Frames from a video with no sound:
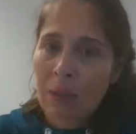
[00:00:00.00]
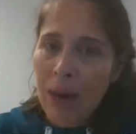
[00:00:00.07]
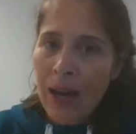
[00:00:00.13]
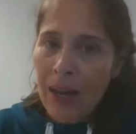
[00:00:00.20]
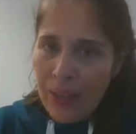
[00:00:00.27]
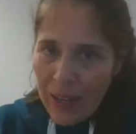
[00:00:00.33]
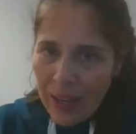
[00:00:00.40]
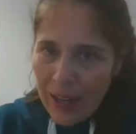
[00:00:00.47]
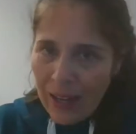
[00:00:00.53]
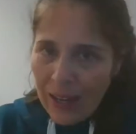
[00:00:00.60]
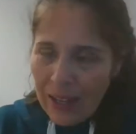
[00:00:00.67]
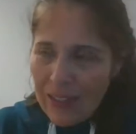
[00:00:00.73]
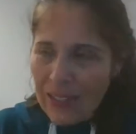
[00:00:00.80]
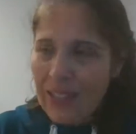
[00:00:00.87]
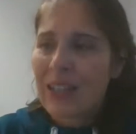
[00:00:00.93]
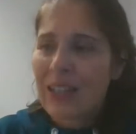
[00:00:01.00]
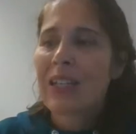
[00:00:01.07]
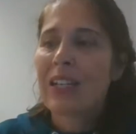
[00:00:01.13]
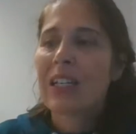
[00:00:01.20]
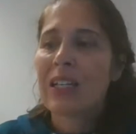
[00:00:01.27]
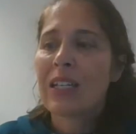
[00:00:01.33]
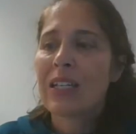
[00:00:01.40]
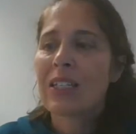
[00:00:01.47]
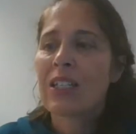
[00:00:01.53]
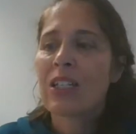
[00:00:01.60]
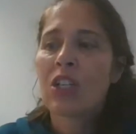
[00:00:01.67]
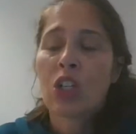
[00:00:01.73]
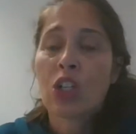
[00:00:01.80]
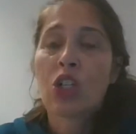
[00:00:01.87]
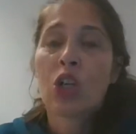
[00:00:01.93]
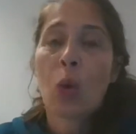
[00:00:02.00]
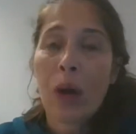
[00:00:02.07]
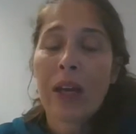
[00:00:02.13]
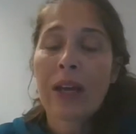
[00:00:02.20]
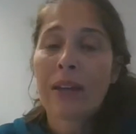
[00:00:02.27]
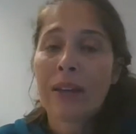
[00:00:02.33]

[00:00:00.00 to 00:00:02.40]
by that is joy.